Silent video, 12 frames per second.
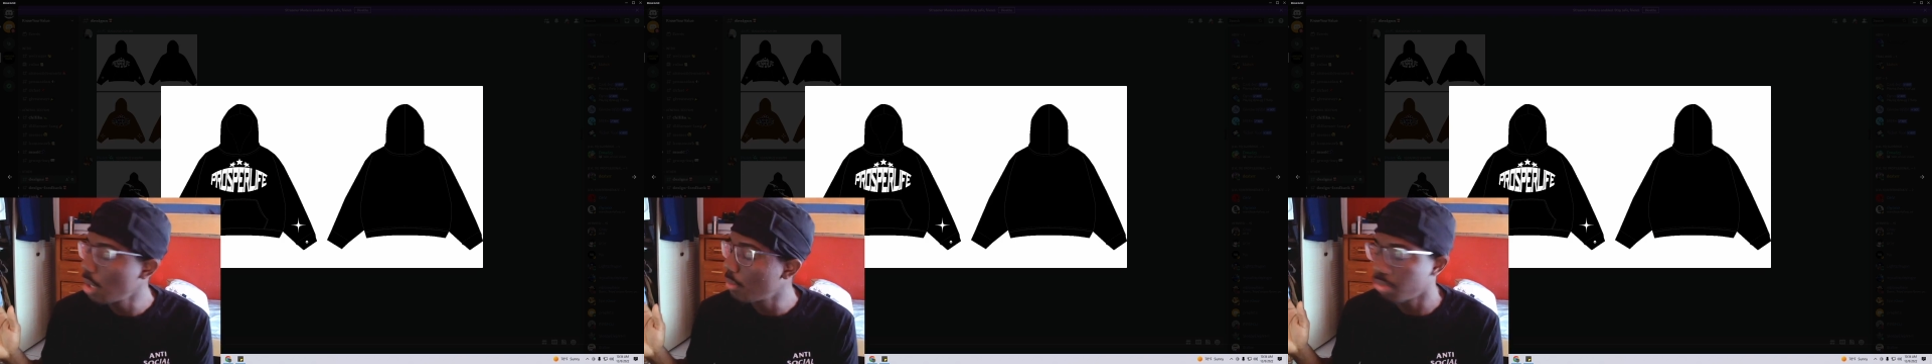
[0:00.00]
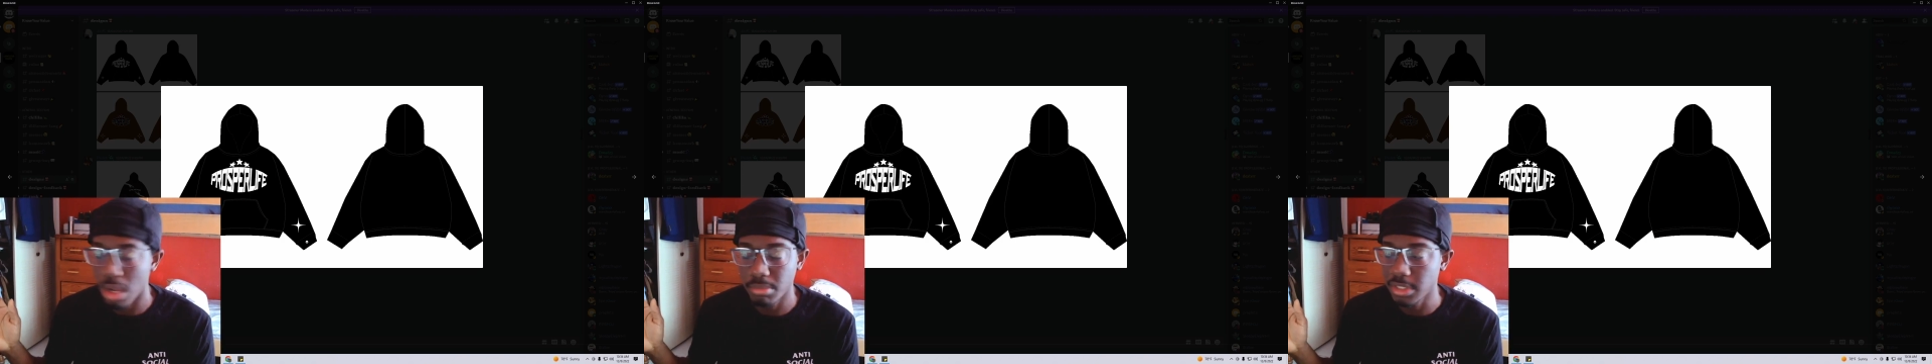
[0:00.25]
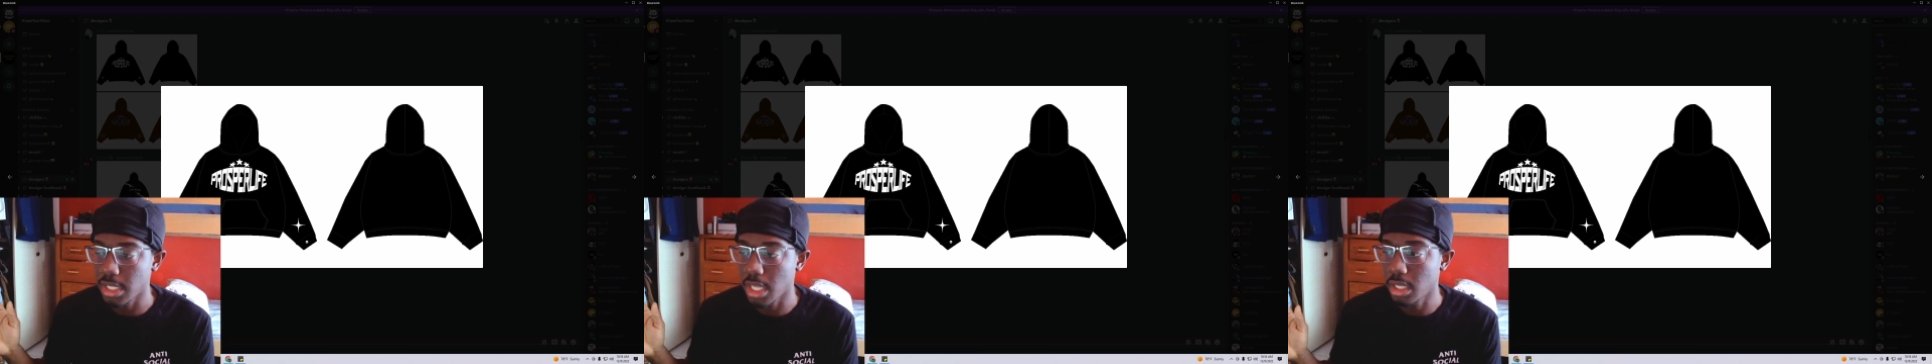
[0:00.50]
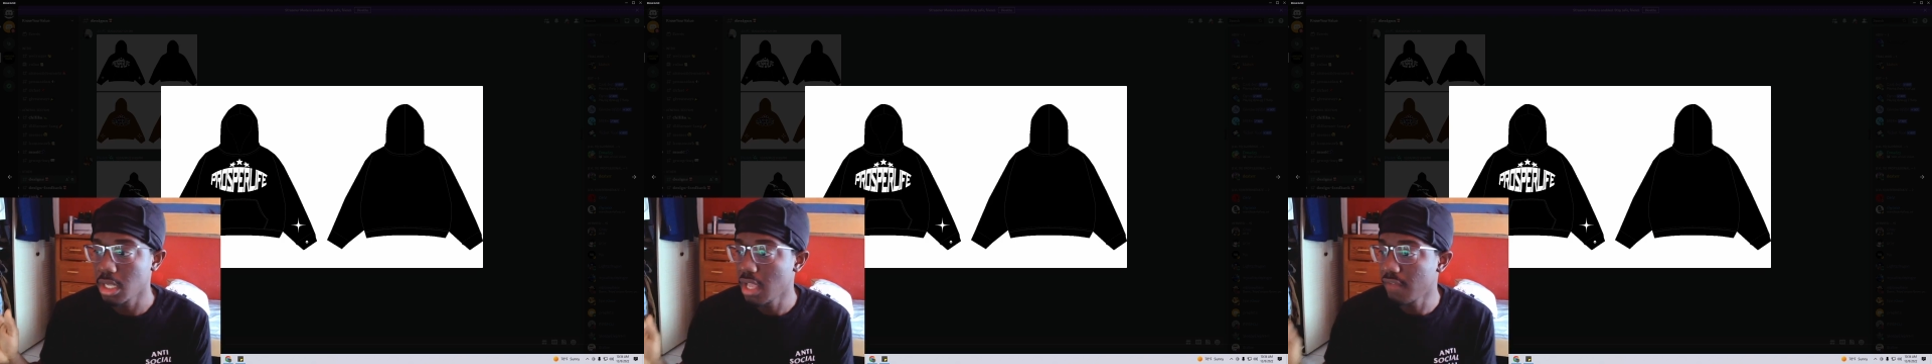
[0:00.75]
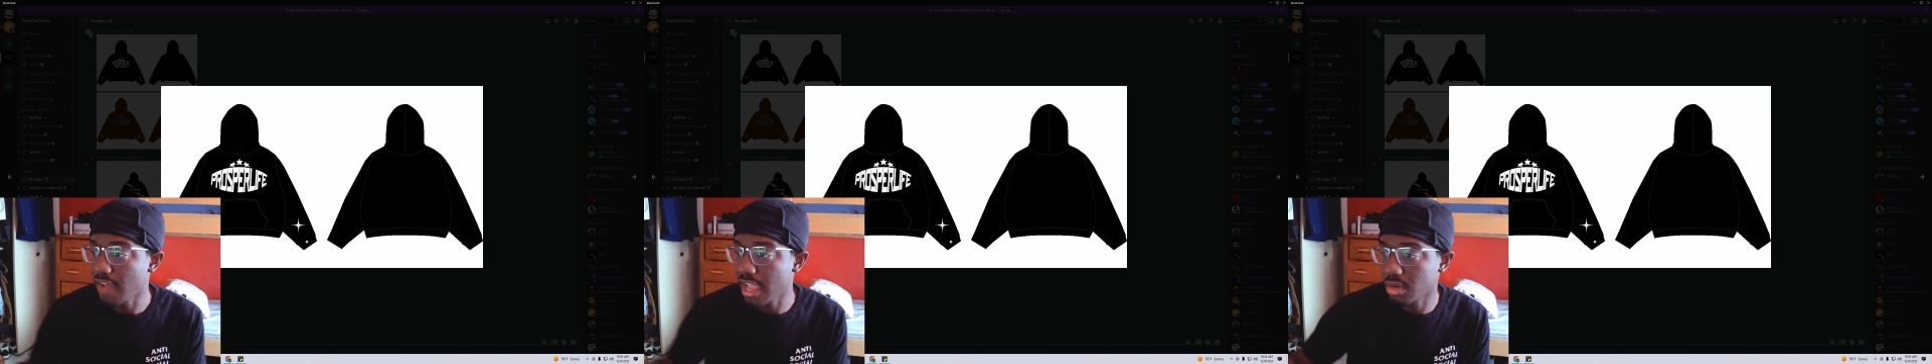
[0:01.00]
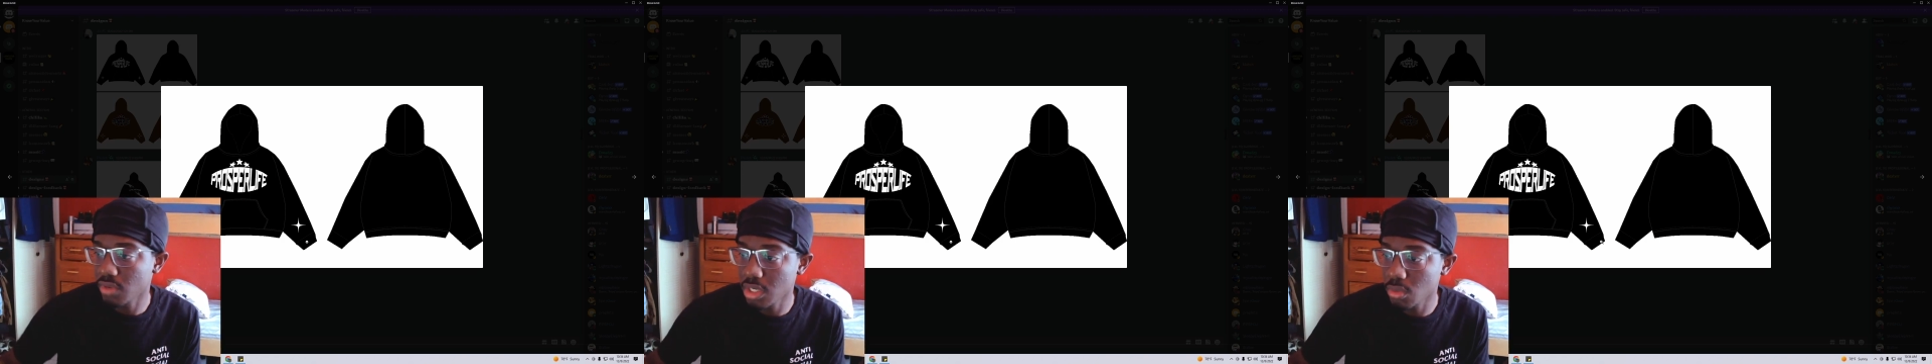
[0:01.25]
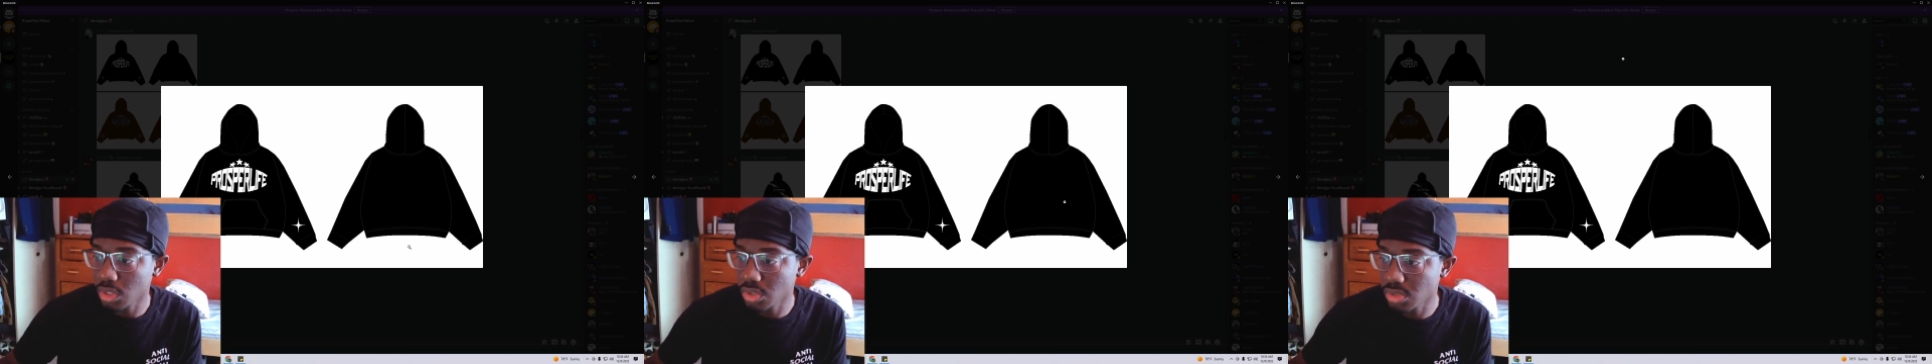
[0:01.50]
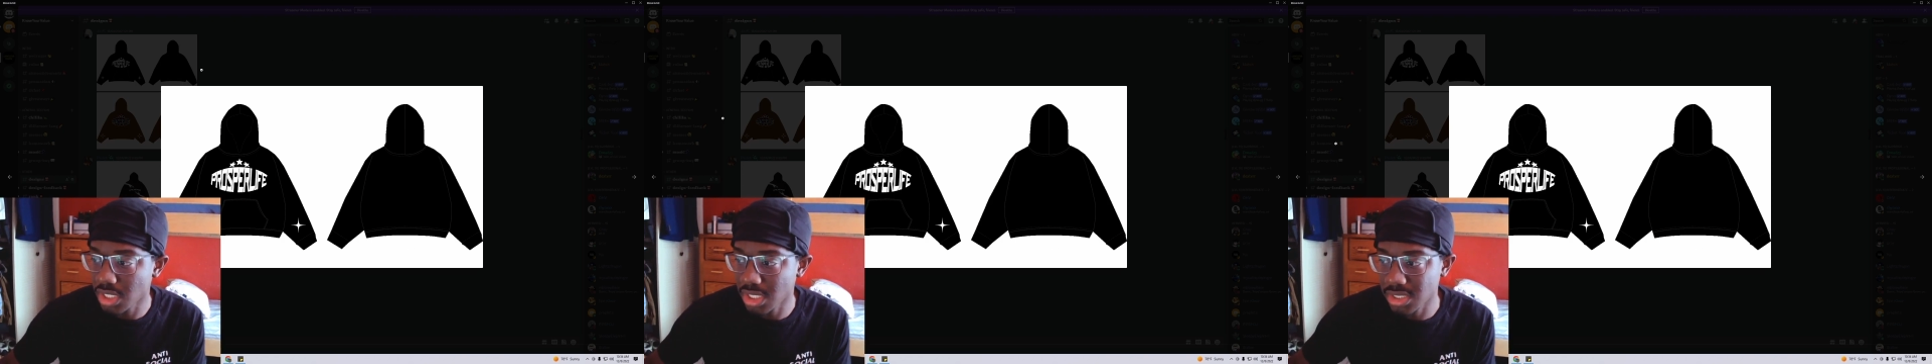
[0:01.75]
Probably not. If I had a rating 1 through
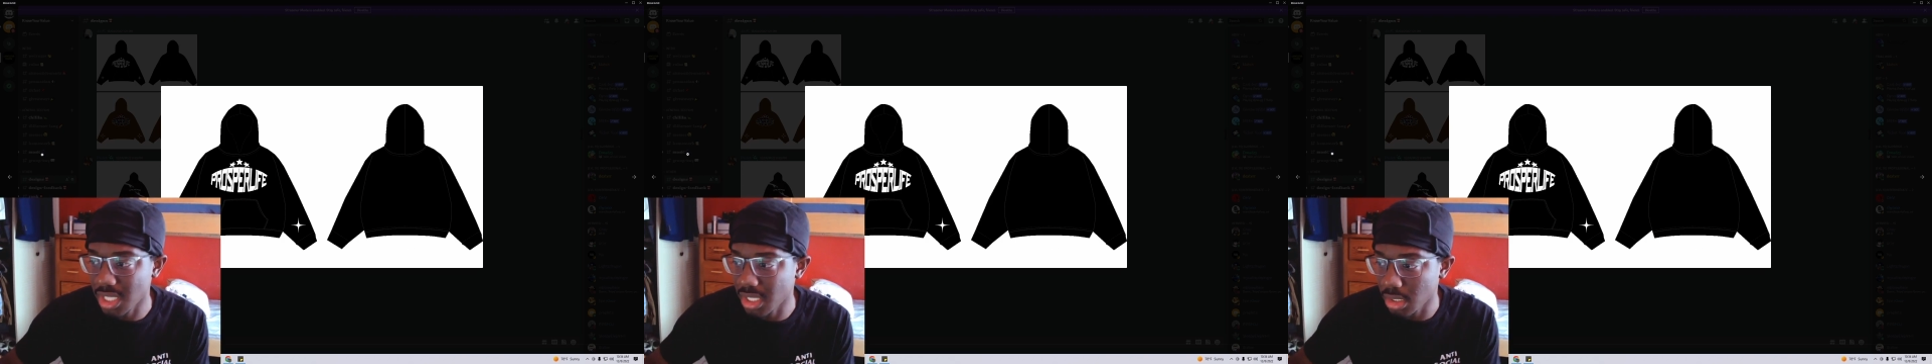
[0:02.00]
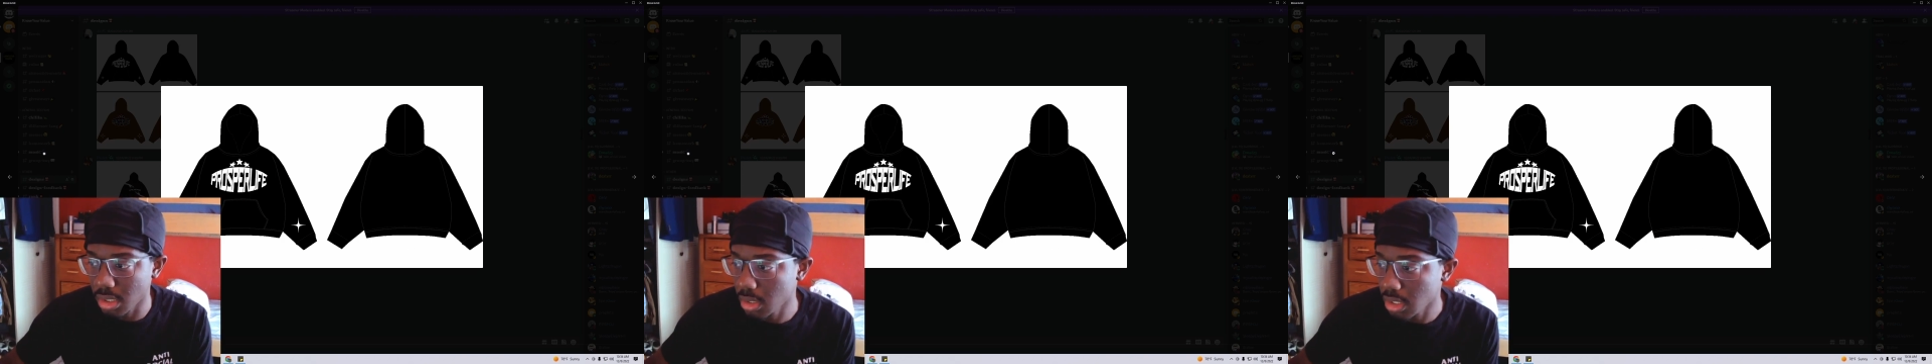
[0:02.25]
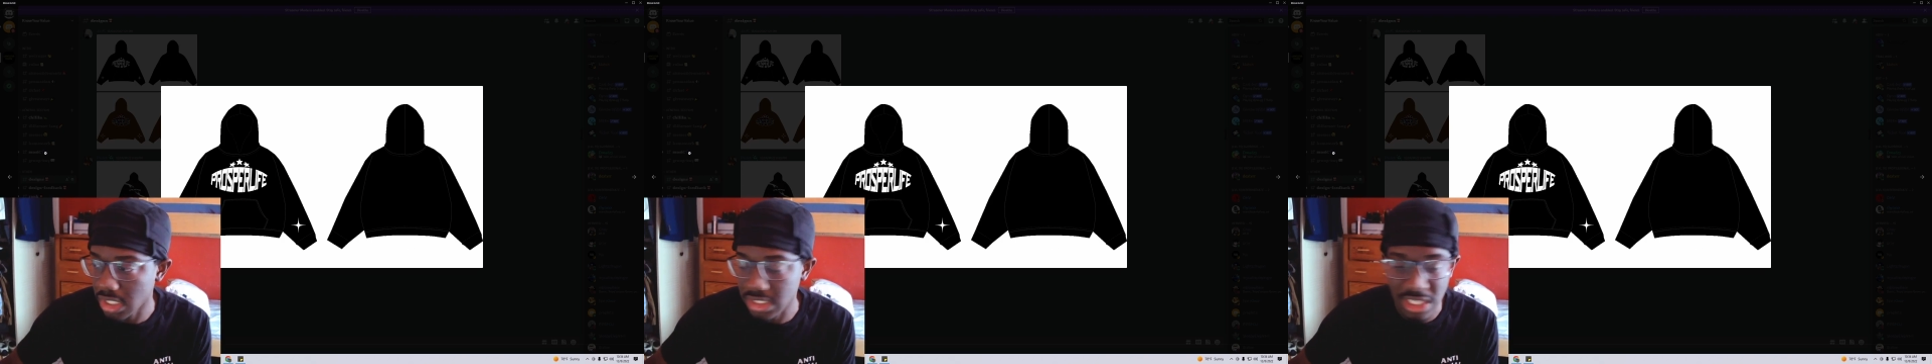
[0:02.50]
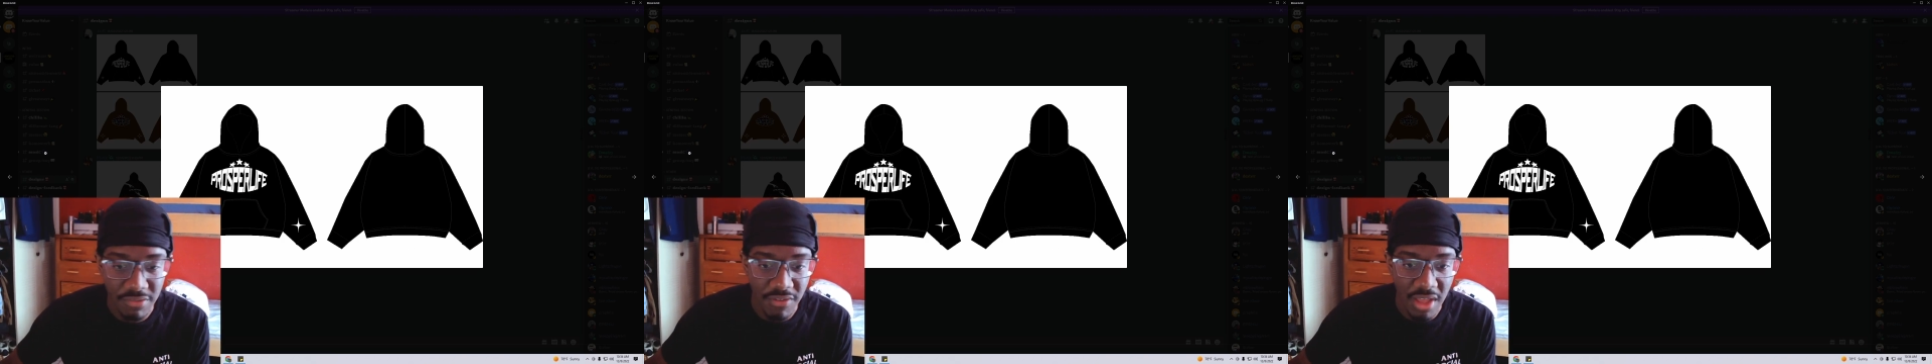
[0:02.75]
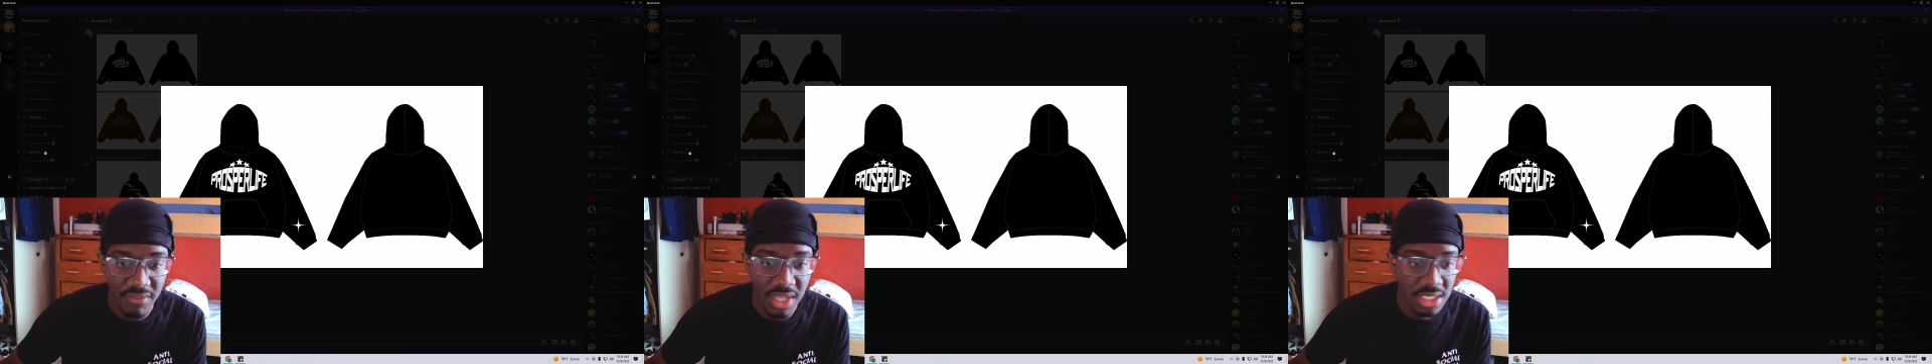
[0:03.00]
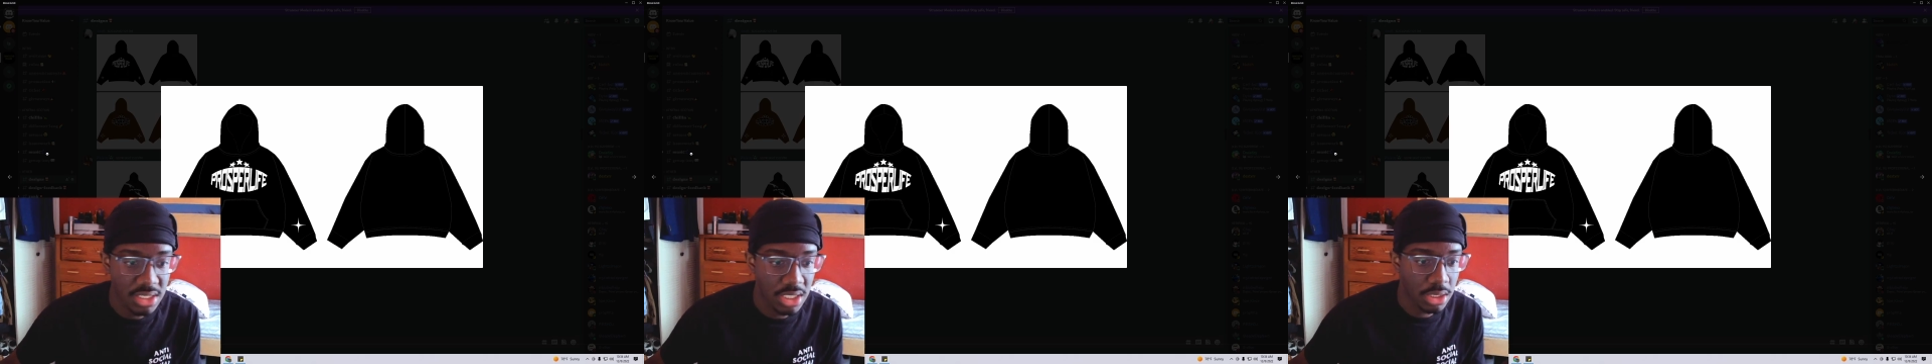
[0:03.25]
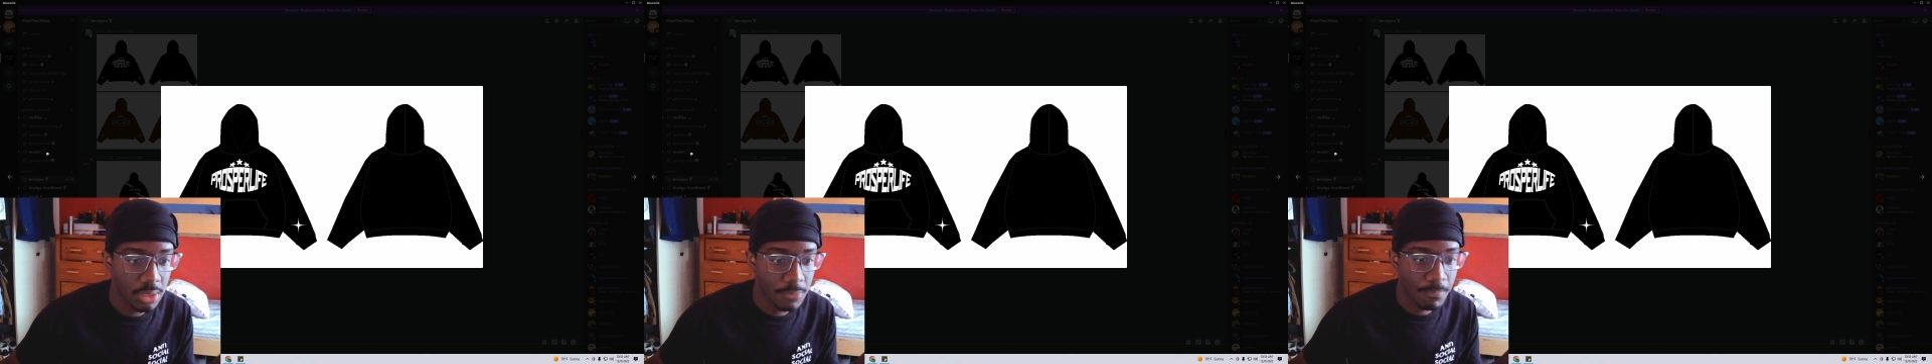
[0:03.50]
10, it's like 5 out of 10.